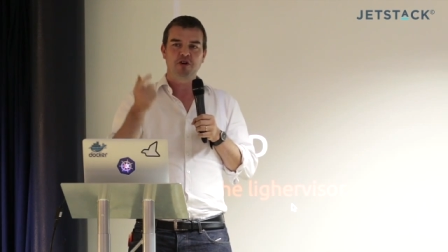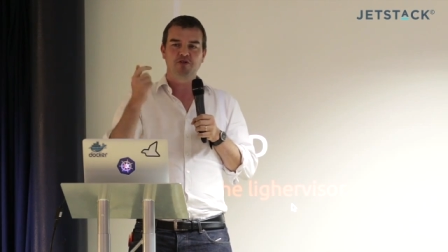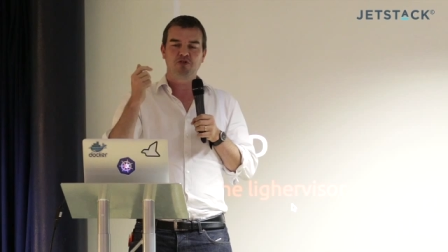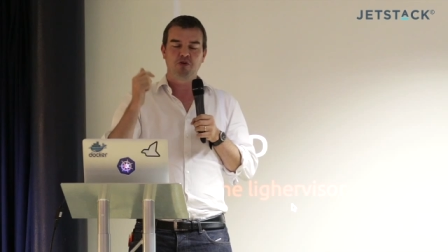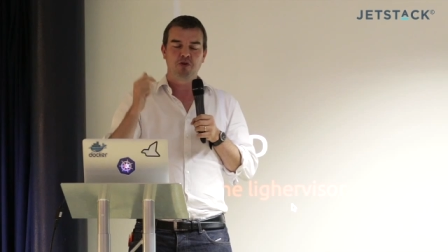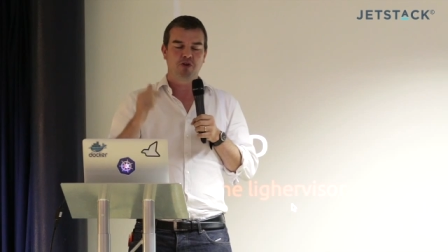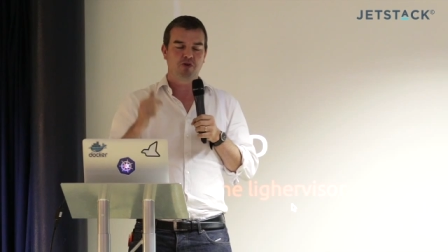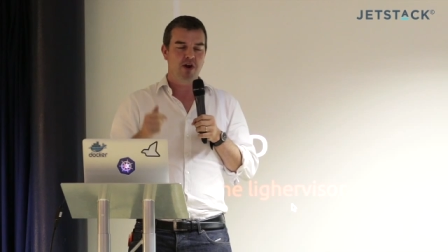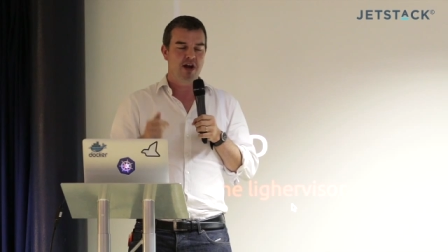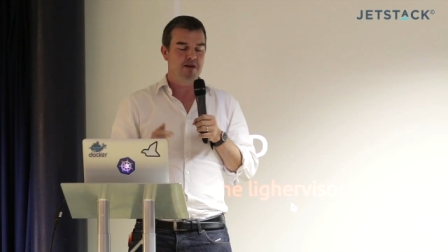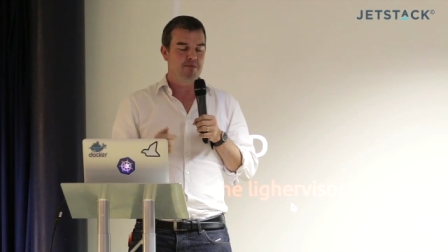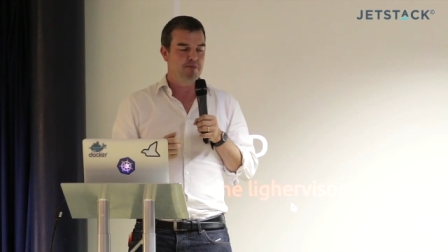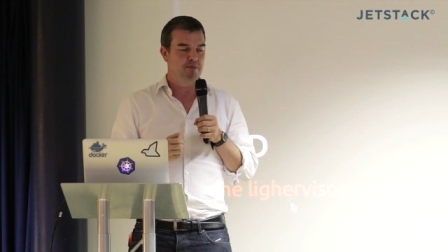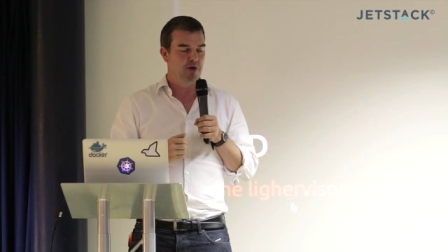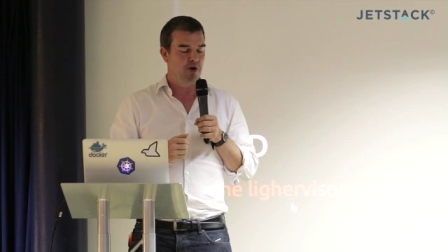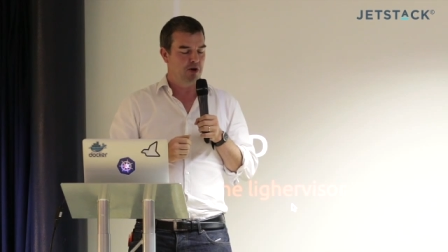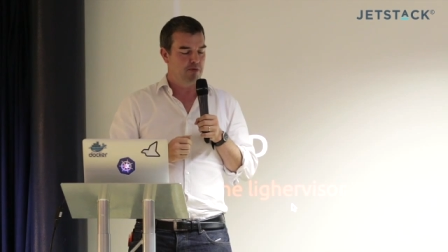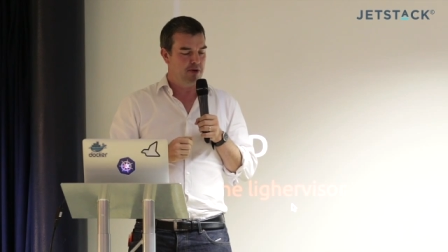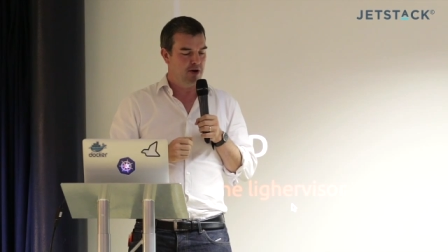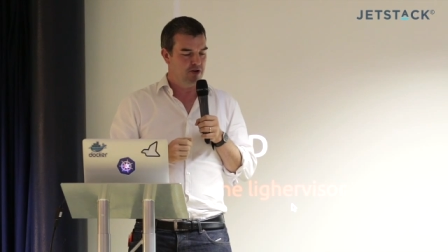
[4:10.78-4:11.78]
saw a great
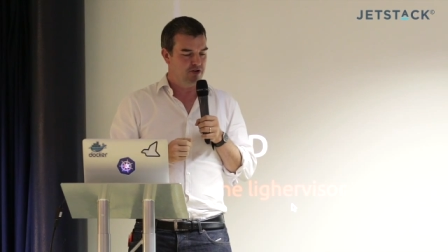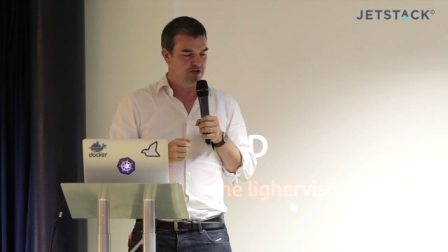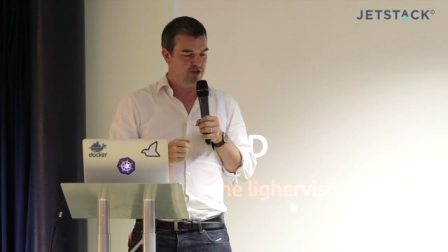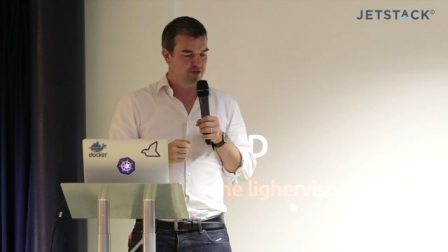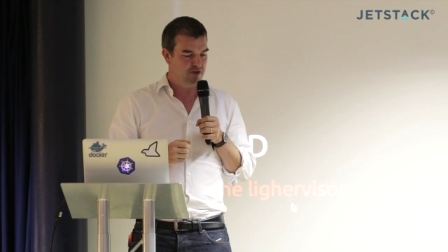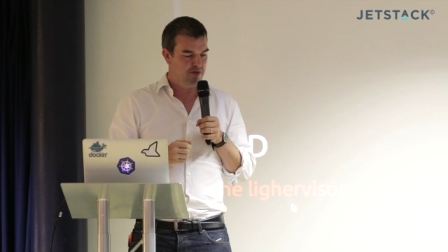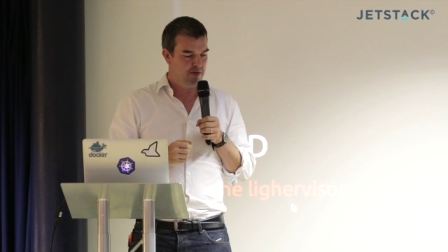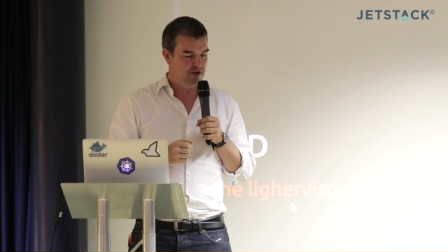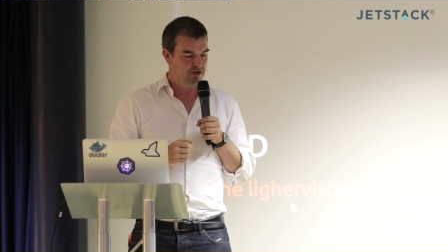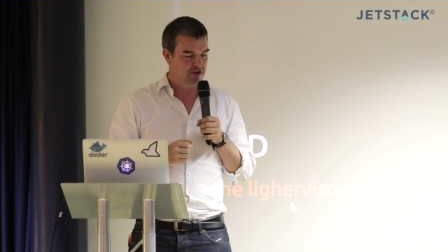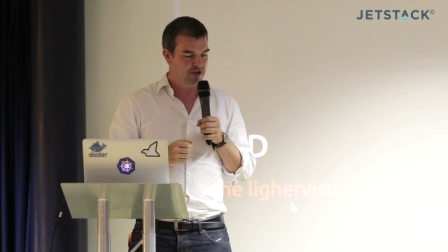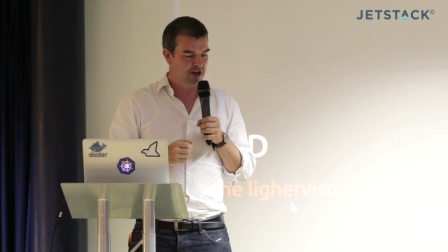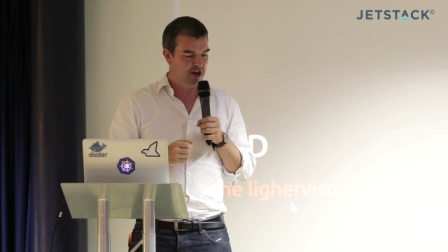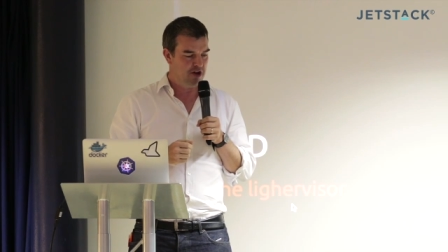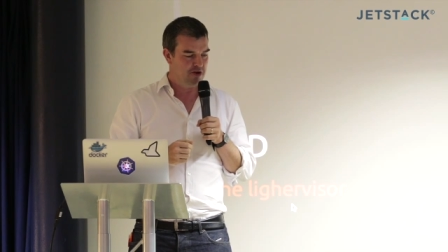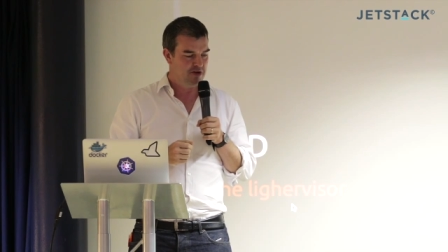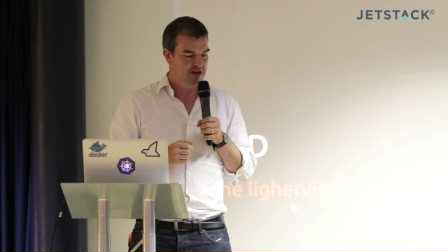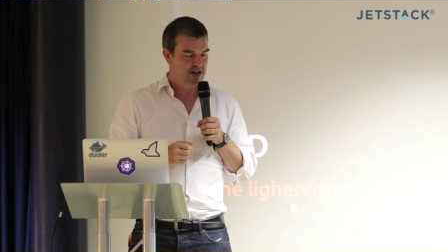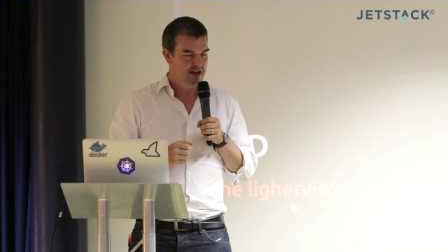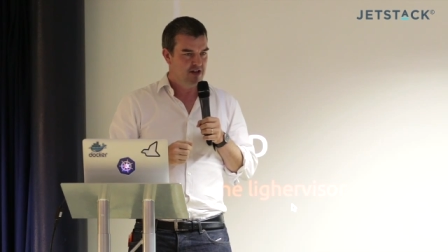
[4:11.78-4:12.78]
blog post a few months
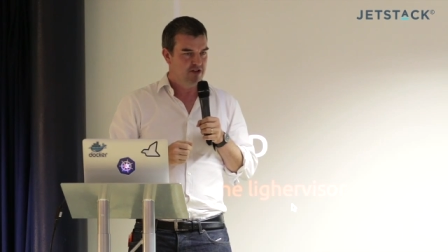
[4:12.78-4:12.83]
ago